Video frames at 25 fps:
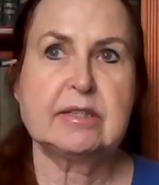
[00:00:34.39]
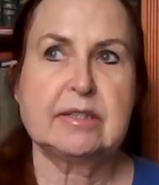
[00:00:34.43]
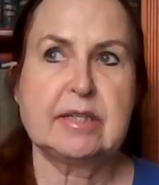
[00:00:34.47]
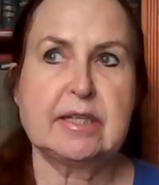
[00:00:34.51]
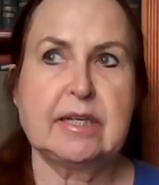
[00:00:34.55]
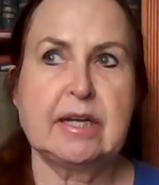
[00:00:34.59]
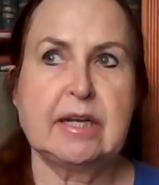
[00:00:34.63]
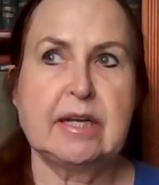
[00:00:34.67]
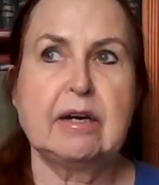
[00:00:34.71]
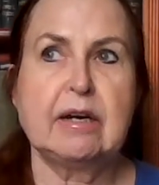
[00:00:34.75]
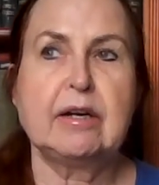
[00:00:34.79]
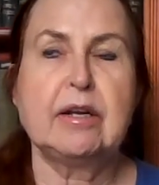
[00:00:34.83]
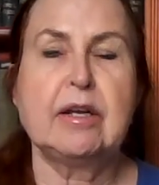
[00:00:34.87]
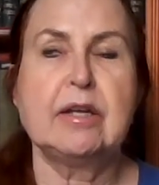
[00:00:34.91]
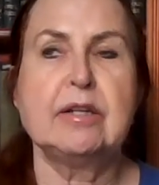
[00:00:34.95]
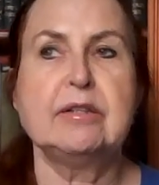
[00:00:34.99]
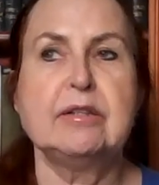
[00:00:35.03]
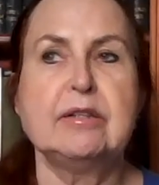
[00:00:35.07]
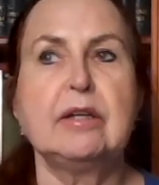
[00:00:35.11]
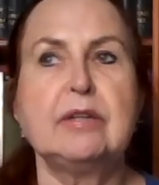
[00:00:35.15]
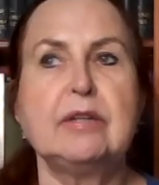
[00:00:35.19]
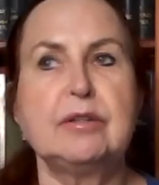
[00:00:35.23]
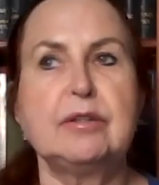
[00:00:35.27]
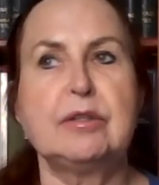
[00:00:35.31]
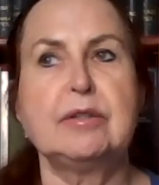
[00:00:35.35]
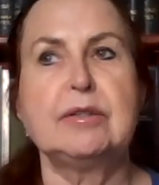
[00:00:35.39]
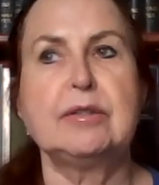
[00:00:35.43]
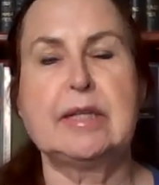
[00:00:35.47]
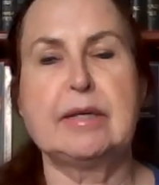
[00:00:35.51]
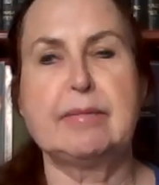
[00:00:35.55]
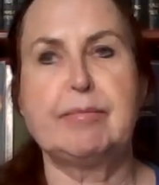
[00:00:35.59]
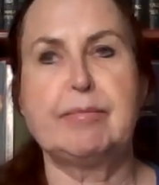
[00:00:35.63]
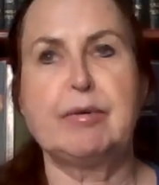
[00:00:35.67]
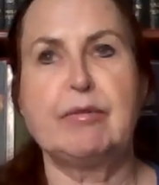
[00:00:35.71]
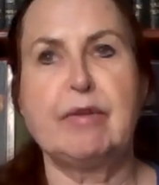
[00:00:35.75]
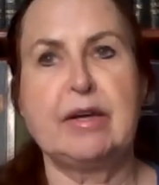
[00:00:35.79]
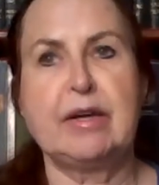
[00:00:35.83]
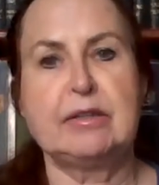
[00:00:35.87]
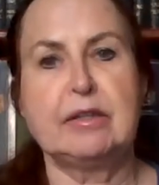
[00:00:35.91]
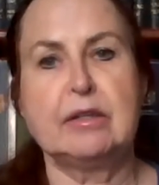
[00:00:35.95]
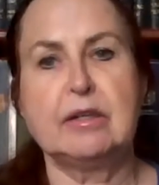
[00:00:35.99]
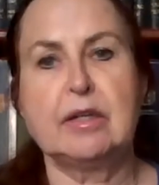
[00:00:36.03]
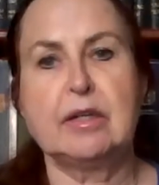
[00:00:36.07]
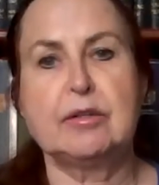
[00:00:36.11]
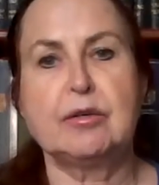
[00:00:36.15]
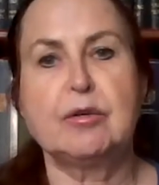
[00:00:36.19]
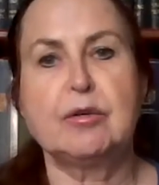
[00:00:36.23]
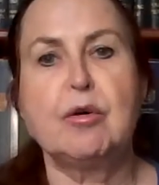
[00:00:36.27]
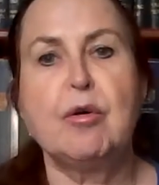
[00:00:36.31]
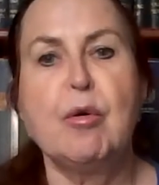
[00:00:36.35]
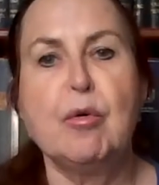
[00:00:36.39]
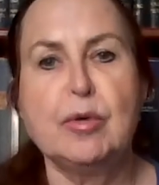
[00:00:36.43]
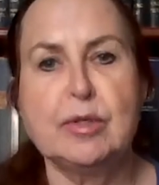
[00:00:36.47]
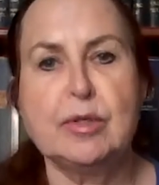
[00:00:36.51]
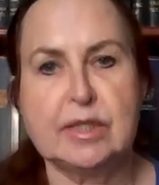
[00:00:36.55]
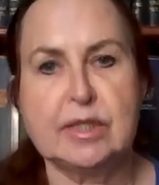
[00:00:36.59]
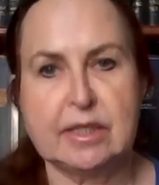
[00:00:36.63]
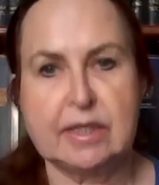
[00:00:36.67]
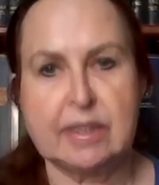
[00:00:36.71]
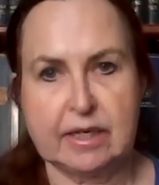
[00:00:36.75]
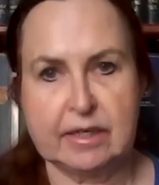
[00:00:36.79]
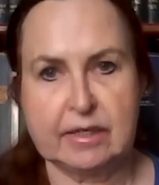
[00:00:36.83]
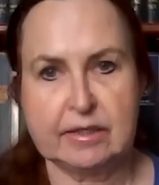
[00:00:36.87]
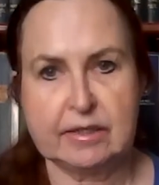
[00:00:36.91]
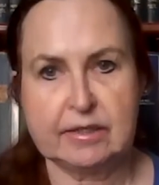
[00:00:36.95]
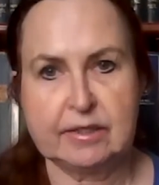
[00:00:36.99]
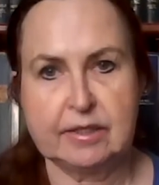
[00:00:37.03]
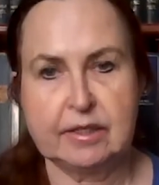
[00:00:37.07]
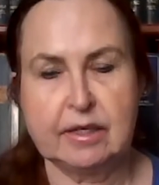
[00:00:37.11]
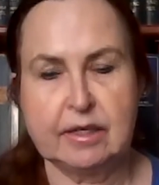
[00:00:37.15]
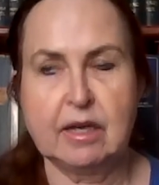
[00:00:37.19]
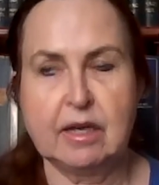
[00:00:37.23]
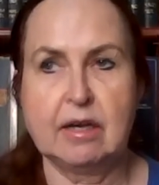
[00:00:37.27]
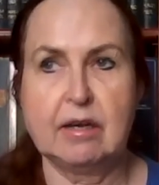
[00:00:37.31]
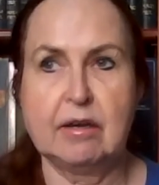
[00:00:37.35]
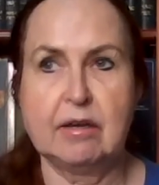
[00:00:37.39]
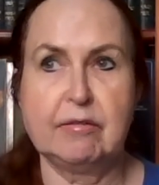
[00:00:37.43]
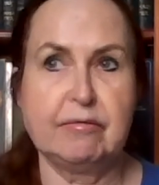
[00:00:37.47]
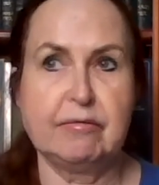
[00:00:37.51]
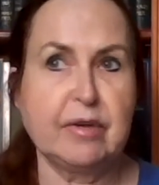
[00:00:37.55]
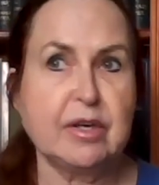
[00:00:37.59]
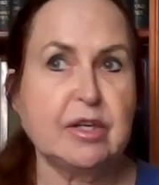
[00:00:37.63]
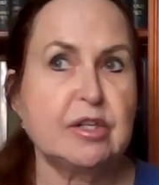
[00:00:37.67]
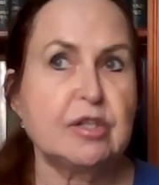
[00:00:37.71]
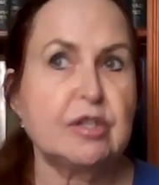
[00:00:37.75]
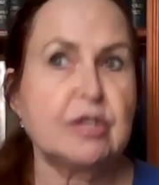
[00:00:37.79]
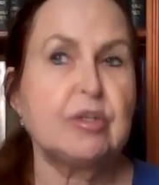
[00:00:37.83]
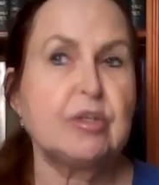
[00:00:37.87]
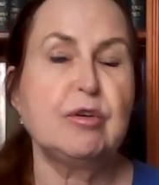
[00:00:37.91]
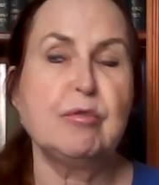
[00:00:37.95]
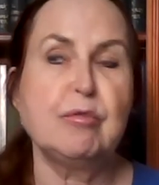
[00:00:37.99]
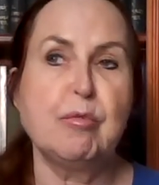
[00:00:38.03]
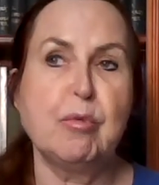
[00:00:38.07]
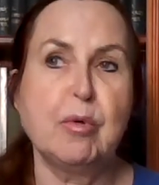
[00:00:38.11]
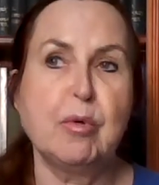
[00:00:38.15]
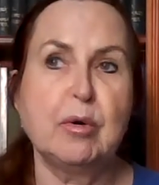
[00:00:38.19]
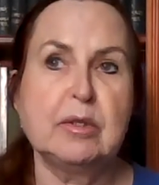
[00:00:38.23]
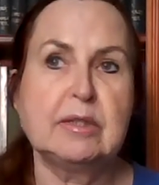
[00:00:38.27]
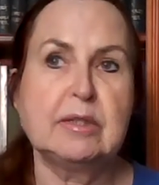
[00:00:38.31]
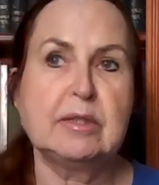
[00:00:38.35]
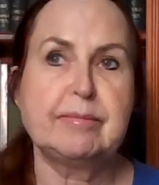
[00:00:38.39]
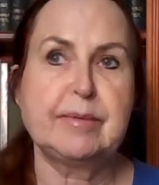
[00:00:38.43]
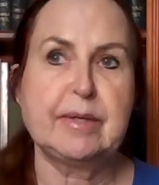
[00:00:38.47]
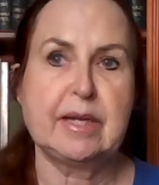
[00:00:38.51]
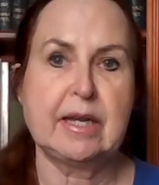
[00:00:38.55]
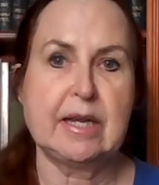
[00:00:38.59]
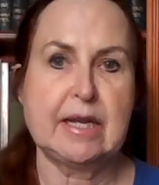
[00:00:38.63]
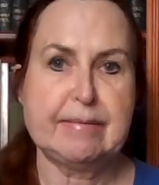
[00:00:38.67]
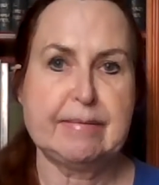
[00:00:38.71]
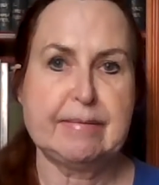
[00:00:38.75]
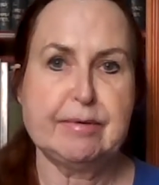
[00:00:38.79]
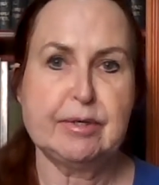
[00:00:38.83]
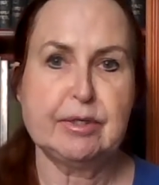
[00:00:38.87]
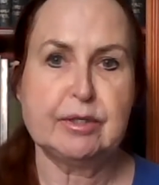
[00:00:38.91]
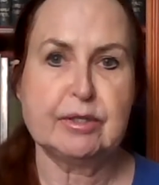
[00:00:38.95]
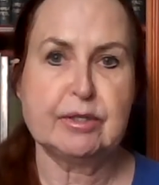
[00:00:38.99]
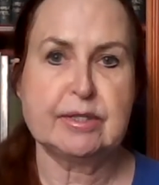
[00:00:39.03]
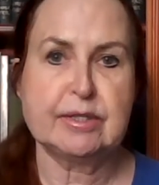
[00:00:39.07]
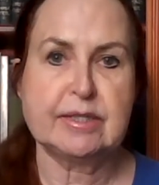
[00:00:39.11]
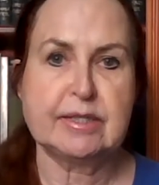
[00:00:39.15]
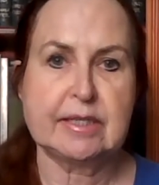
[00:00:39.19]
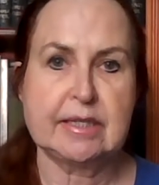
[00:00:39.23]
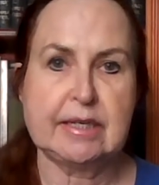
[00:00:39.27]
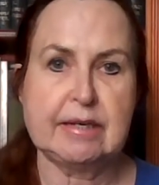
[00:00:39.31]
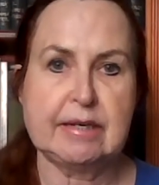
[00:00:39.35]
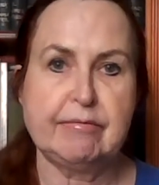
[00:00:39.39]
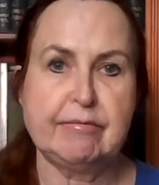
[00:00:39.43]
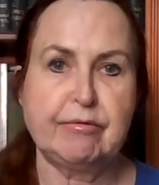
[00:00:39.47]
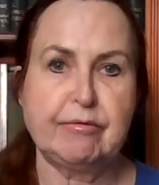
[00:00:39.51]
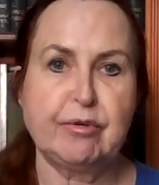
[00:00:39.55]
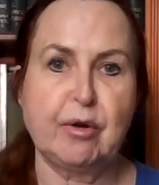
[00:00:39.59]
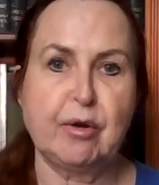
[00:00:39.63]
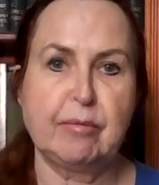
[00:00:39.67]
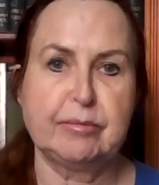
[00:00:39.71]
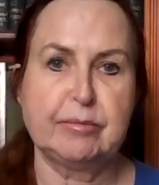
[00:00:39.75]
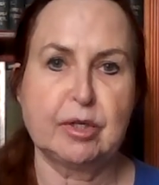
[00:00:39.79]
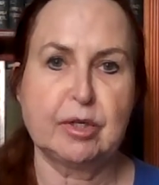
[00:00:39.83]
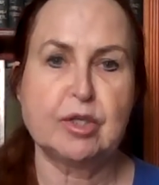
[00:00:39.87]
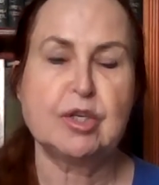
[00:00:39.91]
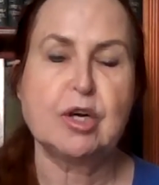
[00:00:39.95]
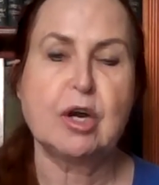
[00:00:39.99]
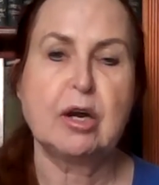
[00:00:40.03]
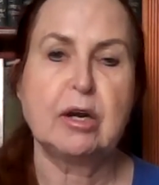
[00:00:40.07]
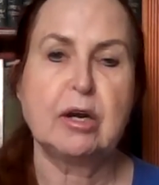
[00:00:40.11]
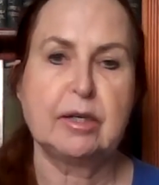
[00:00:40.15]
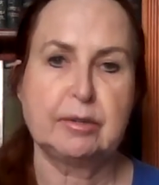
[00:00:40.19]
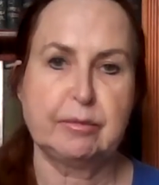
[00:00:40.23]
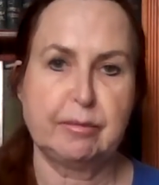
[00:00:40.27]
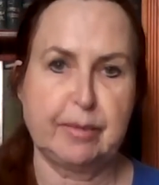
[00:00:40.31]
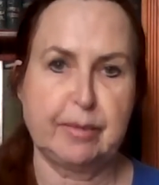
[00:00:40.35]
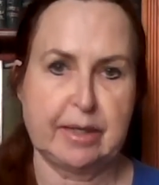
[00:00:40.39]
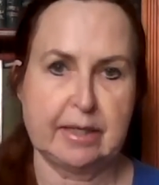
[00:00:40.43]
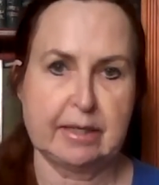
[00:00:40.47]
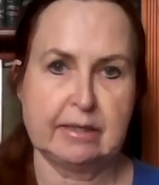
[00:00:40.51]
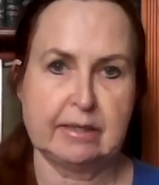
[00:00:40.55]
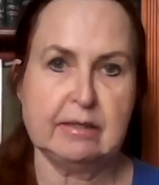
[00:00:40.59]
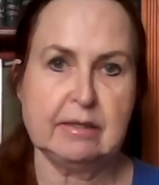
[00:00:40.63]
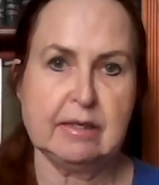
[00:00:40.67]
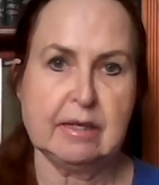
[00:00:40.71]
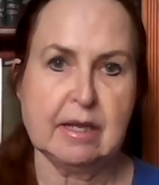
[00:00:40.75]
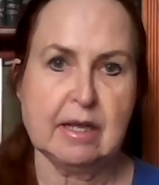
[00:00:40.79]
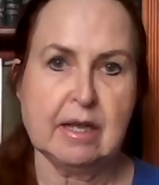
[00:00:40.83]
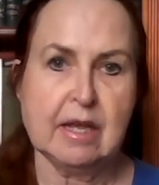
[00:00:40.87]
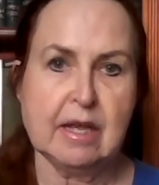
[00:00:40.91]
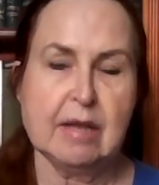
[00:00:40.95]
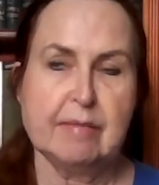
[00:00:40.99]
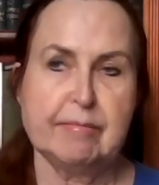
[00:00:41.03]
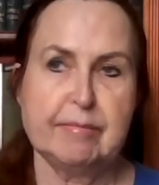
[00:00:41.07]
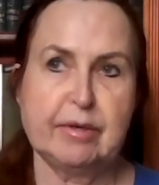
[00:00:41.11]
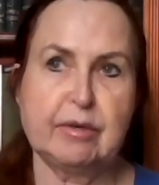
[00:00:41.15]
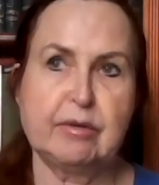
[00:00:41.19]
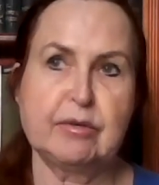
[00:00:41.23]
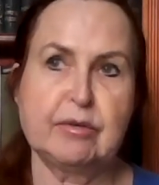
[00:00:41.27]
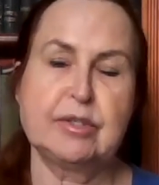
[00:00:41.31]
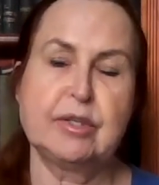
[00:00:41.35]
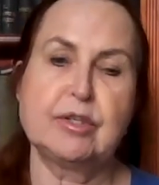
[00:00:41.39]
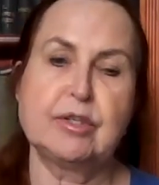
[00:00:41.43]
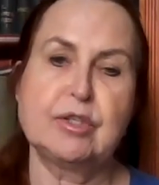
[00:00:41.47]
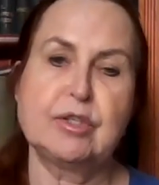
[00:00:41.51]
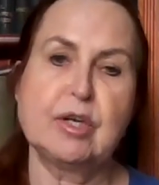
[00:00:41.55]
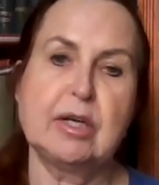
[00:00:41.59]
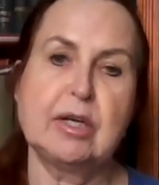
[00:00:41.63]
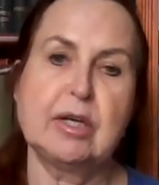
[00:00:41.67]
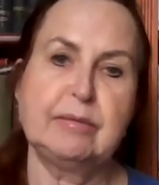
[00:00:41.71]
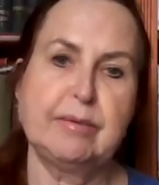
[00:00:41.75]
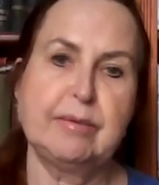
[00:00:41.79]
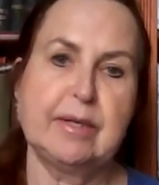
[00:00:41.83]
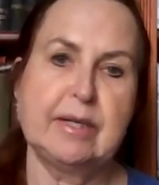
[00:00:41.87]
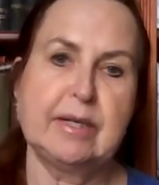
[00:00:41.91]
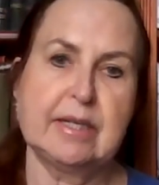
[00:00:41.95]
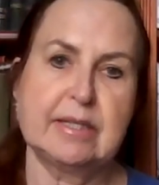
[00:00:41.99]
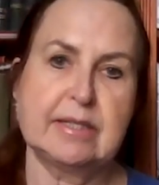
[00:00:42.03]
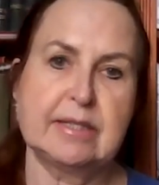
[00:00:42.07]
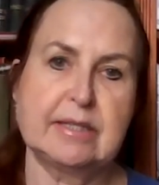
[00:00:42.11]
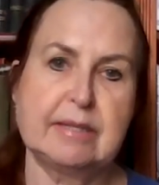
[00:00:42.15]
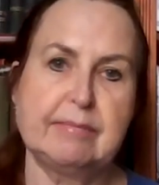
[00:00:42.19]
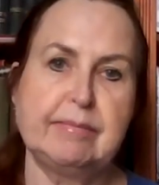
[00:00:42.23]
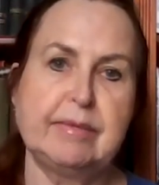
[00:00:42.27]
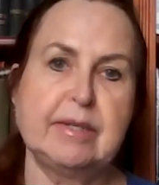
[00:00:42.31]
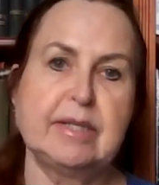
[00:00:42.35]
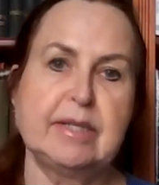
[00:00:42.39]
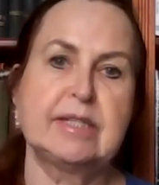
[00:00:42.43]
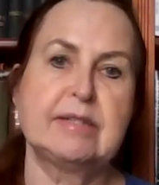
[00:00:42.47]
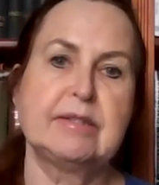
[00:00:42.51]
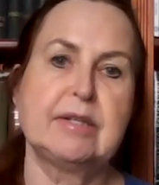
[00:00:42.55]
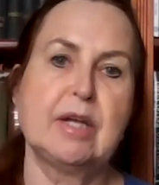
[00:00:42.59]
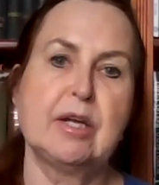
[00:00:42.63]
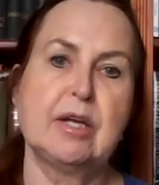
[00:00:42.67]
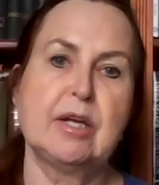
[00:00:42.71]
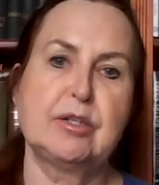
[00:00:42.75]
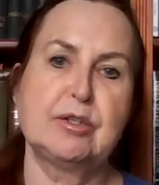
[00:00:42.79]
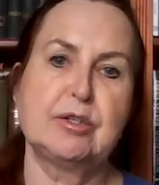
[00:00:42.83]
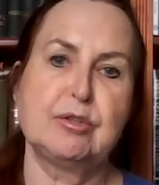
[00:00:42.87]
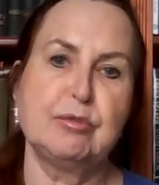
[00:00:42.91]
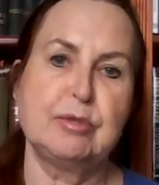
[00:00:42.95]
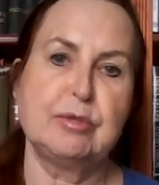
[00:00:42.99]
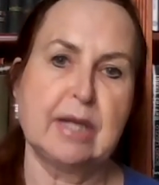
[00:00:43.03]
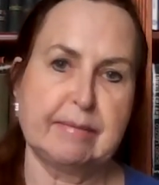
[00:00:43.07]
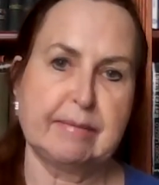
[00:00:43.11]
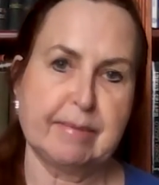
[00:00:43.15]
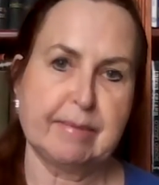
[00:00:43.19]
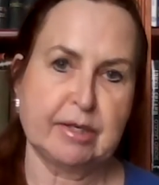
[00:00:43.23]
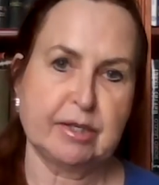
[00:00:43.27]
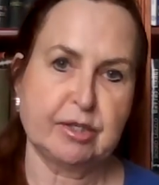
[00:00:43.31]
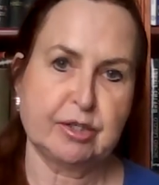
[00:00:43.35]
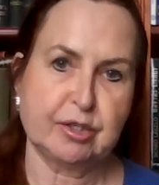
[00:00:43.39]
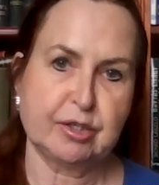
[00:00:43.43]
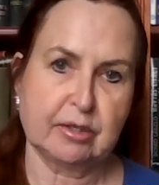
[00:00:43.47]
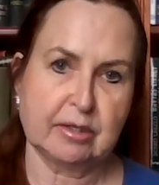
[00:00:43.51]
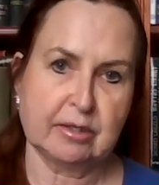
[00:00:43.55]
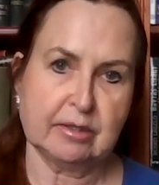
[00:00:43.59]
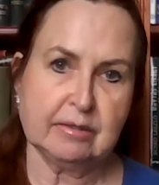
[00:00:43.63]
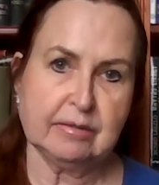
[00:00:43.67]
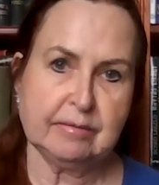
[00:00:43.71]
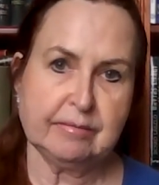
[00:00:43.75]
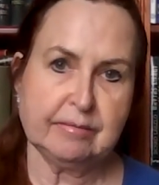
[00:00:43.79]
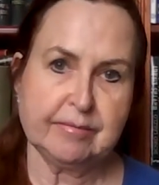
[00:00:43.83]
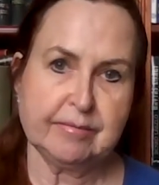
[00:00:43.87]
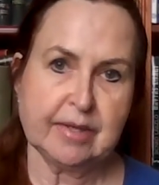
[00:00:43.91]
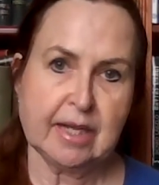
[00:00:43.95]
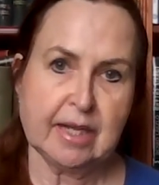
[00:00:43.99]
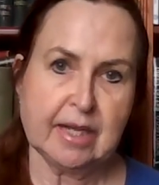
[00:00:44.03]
They provide another coordinate, which you won't be able to see from the chart wheel because the chart wheel is simply two-dimensional.